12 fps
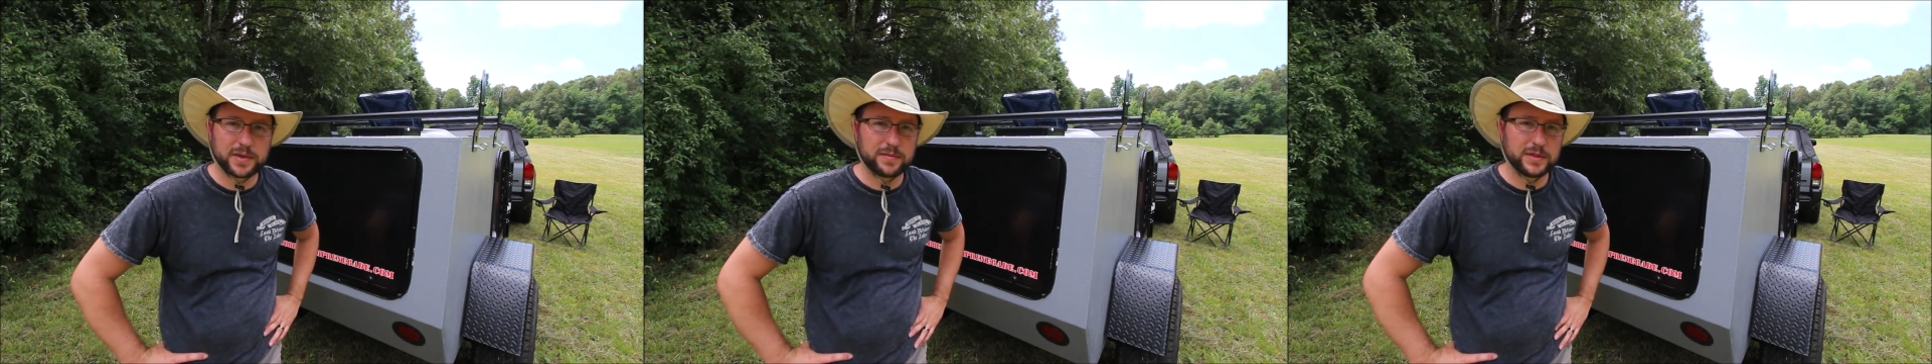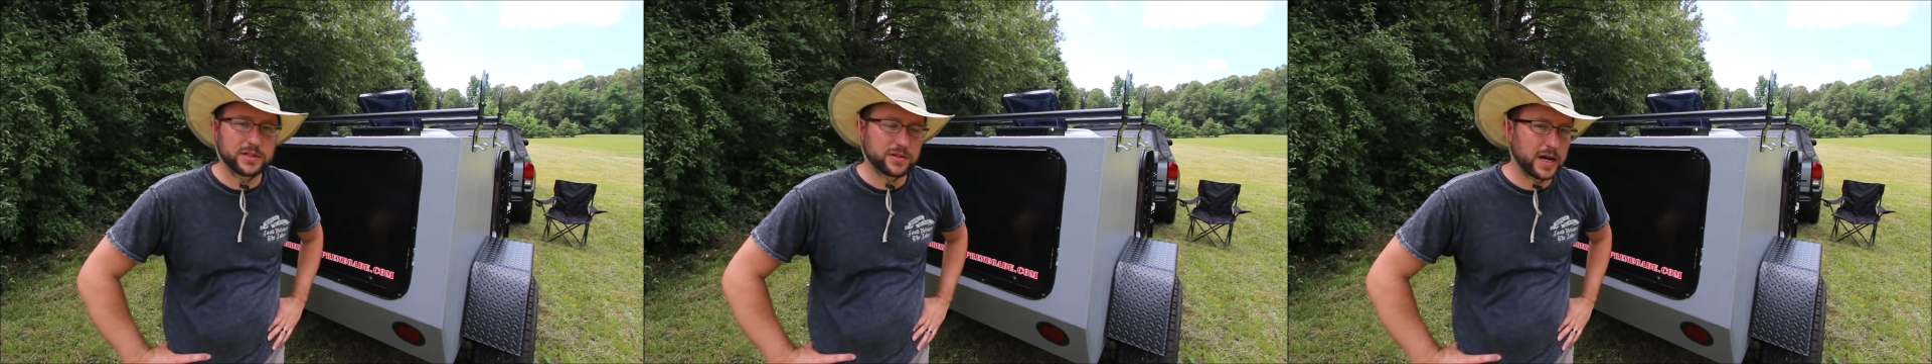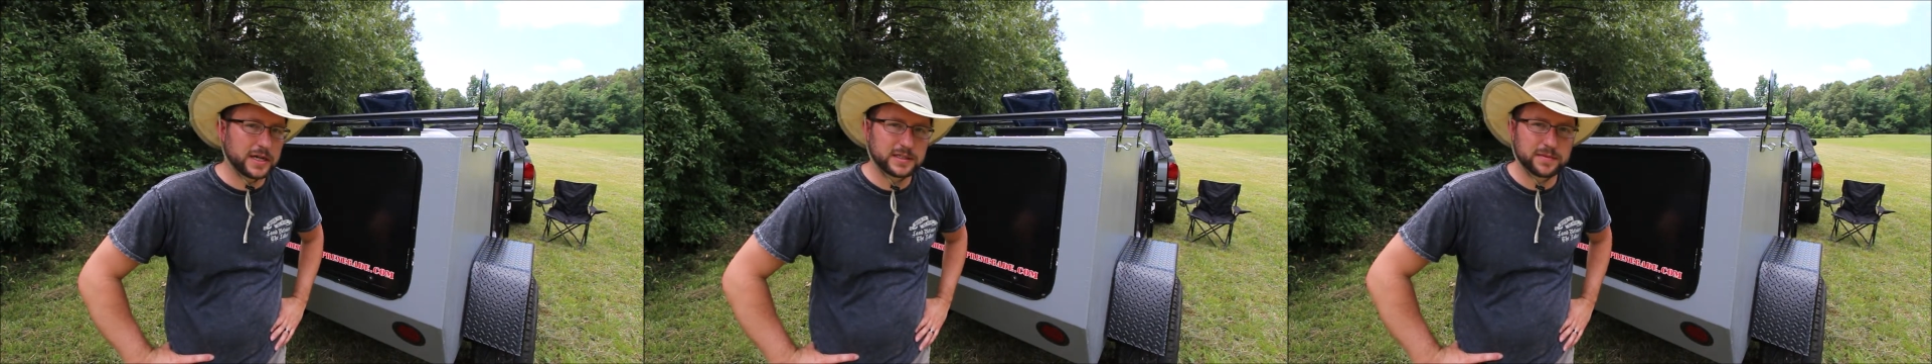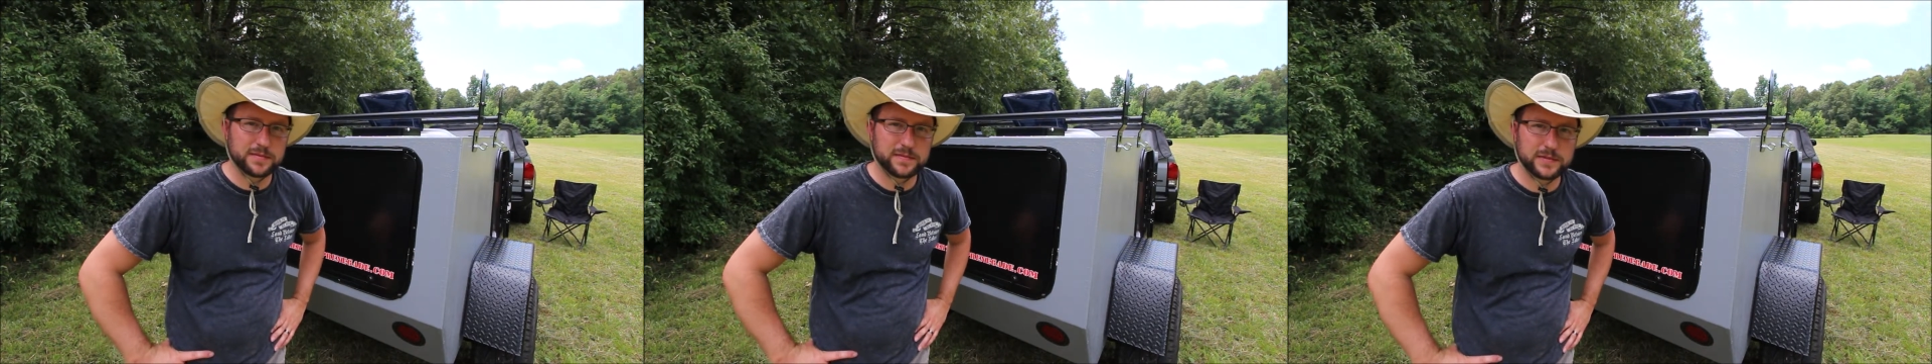maybe try
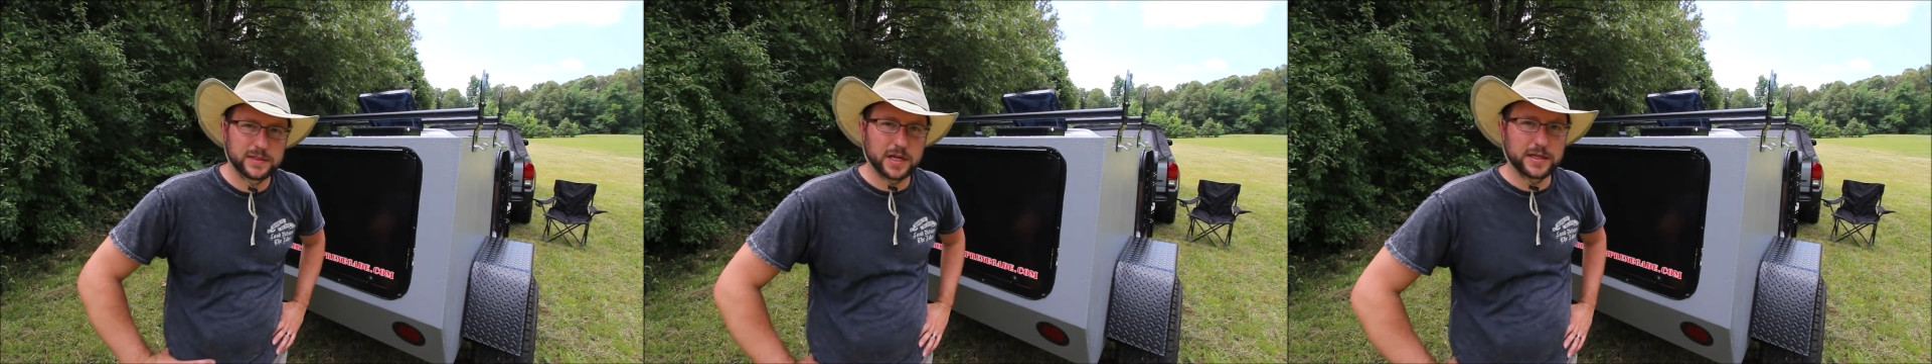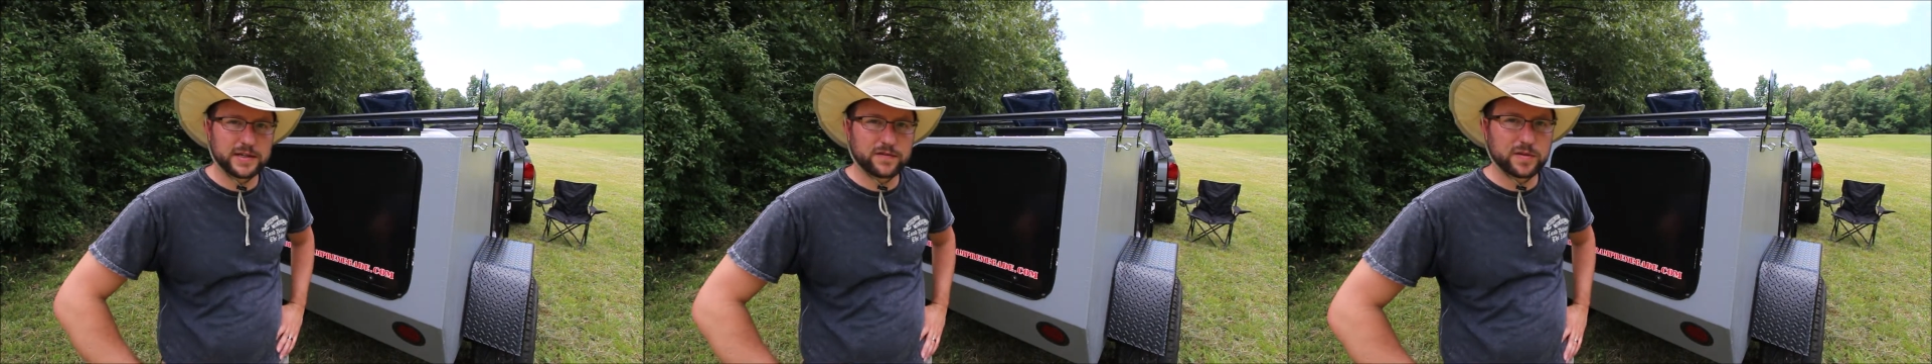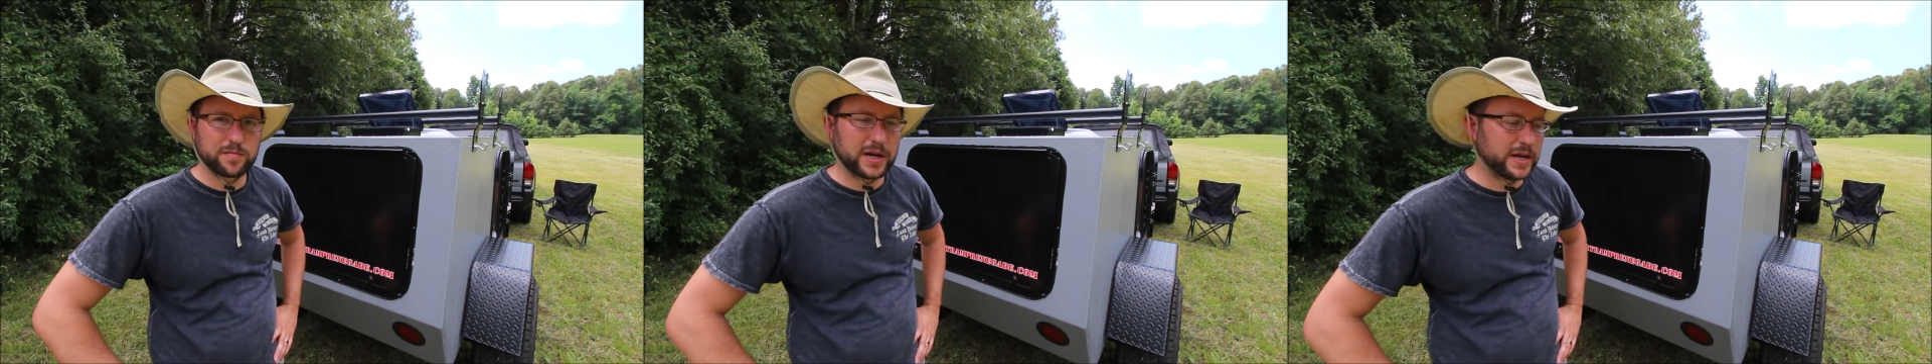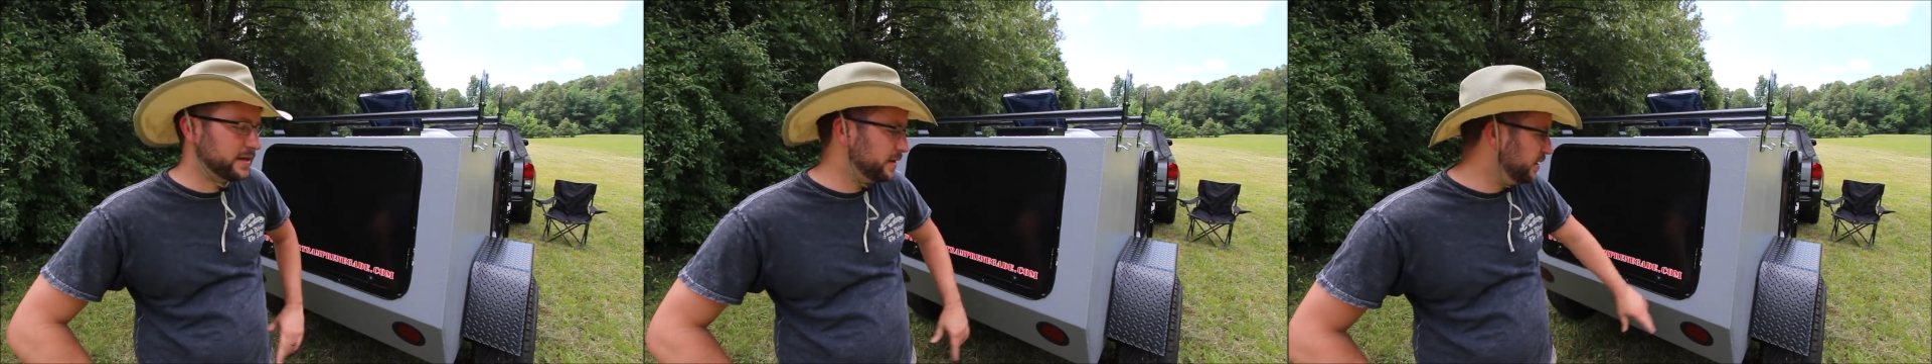some different
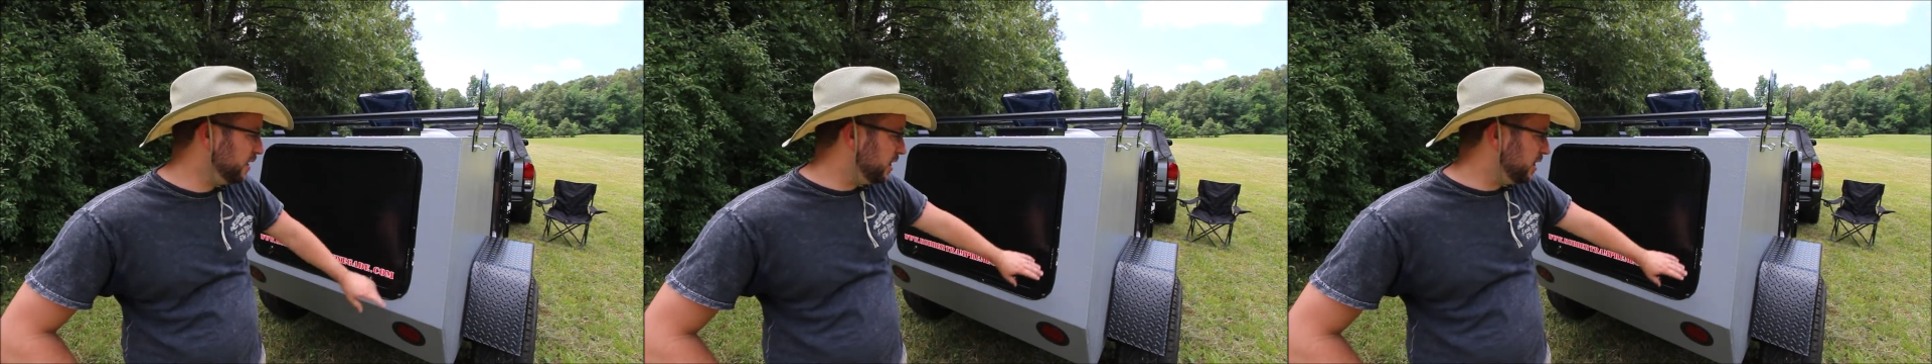paint,